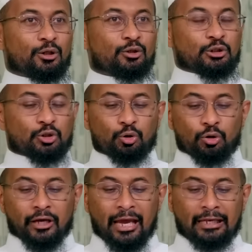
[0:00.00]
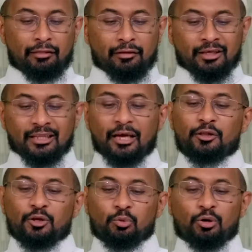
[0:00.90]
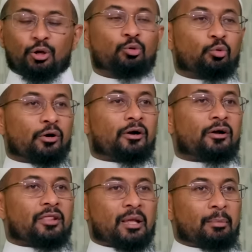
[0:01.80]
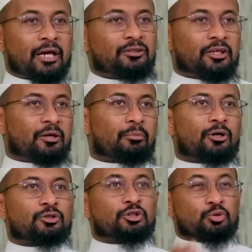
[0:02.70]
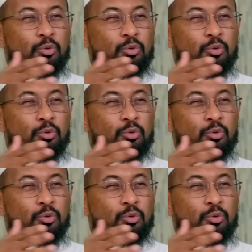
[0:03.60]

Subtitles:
does it look anything like the world where the Mahdi emerges?